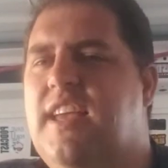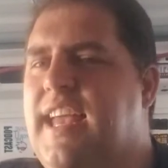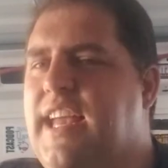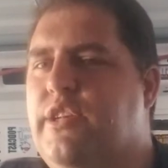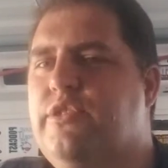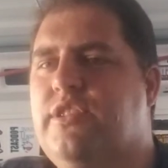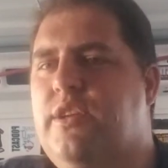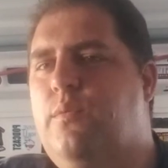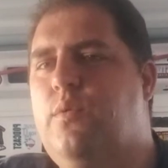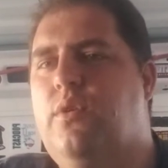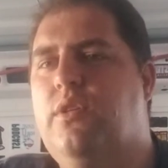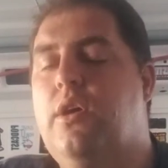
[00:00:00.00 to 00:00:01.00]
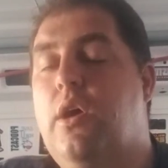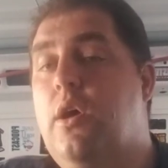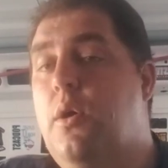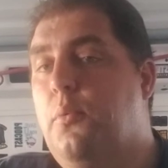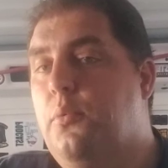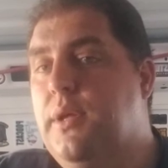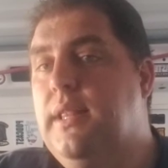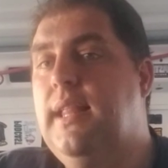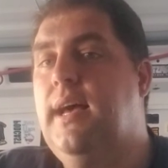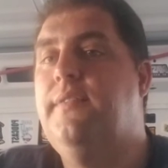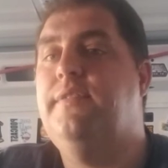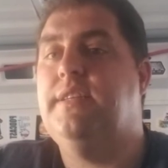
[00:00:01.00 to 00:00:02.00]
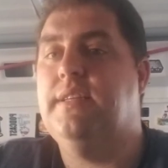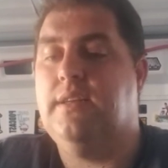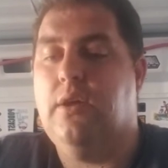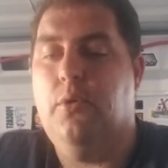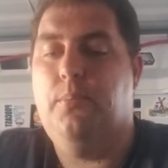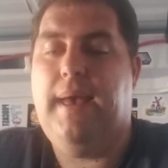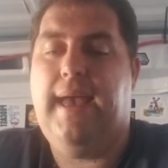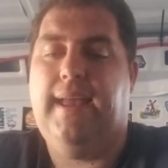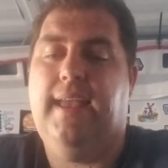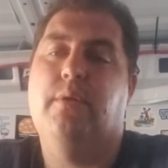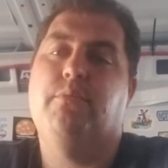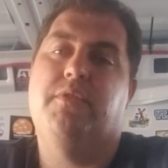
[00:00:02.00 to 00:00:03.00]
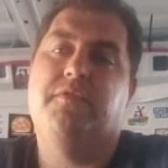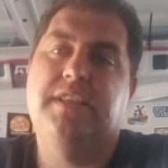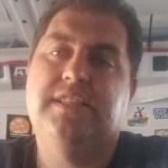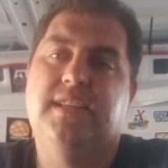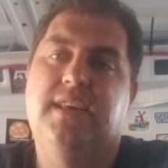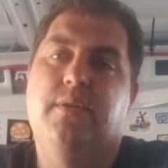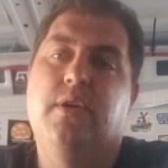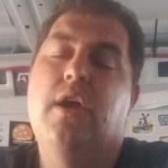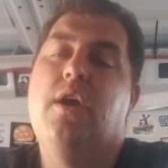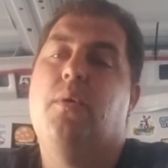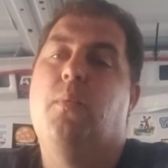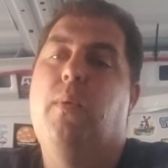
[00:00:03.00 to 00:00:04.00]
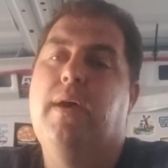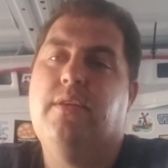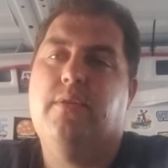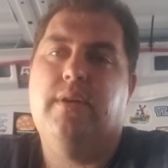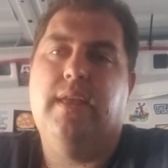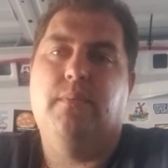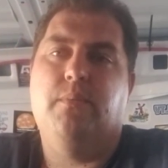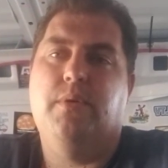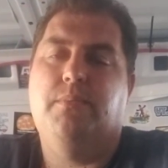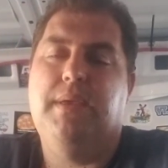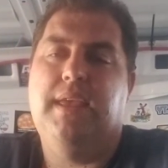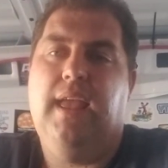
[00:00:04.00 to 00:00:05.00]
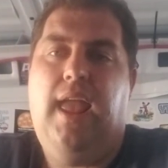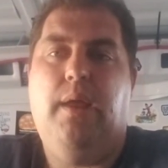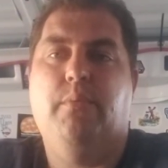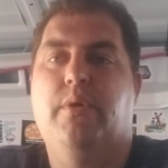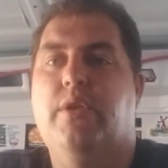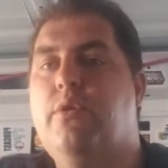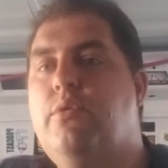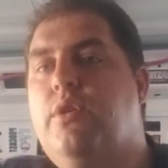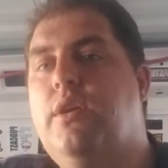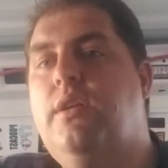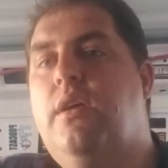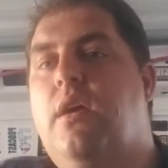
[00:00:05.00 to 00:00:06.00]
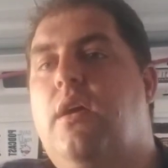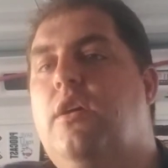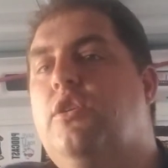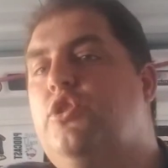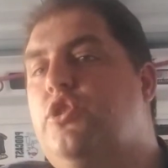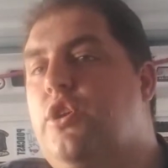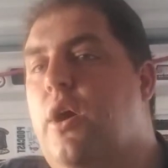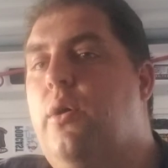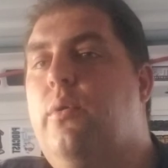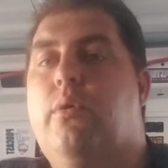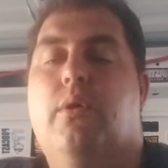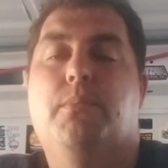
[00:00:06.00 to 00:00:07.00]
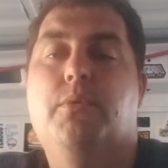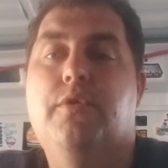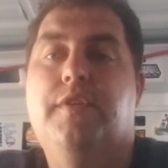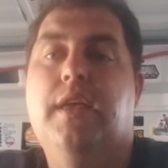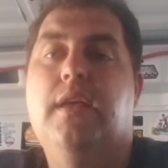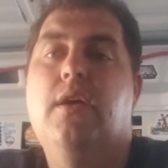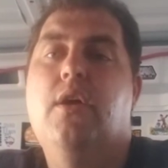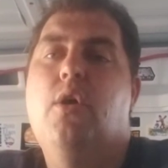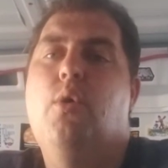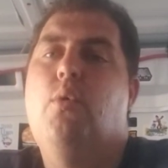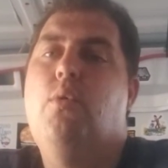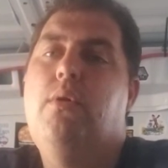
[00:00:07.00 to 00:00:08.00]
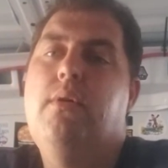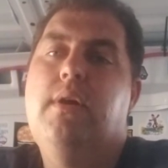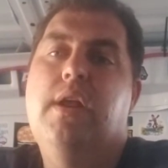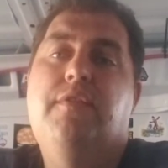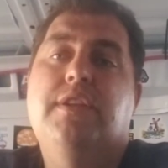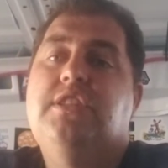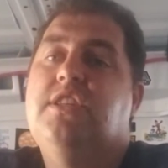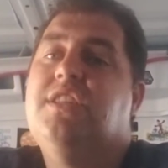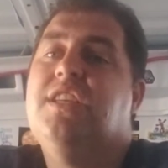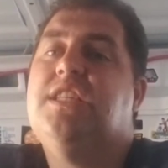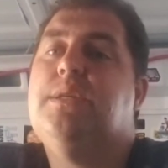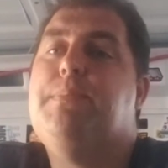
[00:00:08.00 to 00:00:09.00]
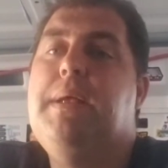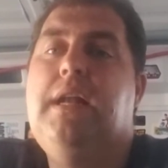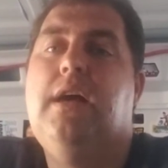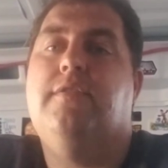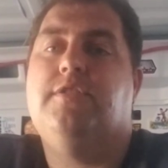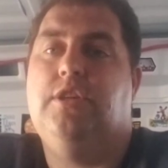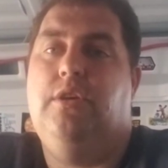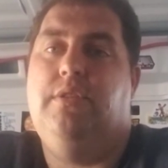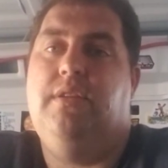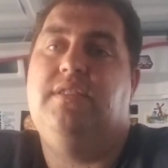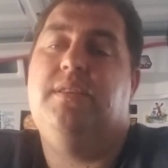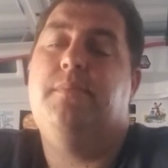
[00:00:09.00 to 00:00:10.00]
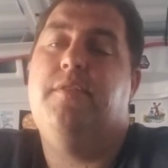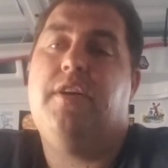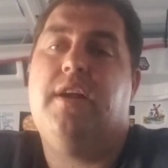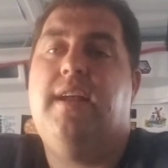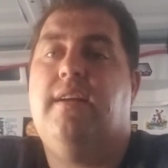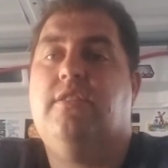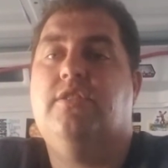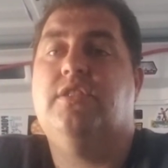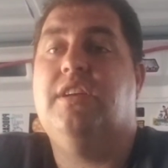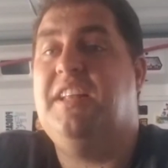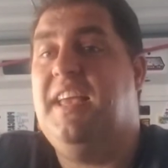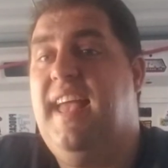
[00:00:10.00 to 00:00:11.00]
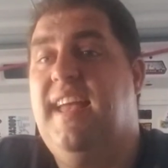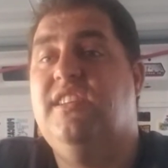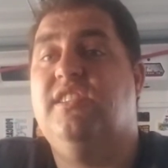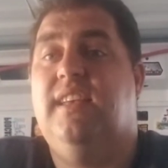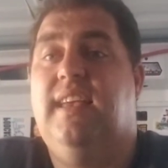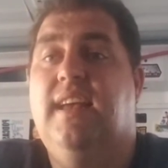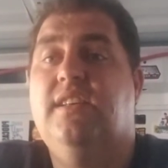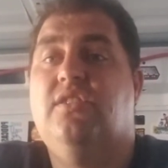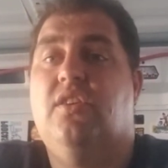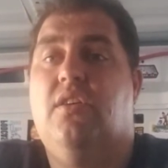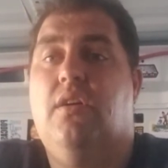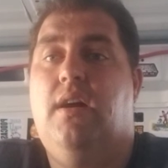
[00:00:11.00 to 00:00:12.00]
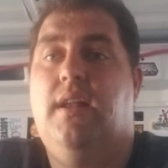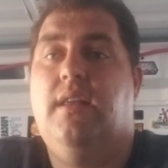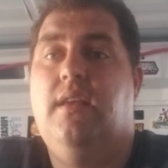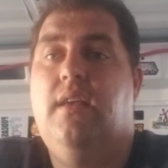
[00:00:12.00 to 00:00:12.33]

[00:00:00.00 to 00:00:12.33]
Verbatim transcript: Interesting world. Would love to go back and revisit it whether it would be a reunion show or movie, or if it's just a spin off show that some of our characters could occasionally guest star on.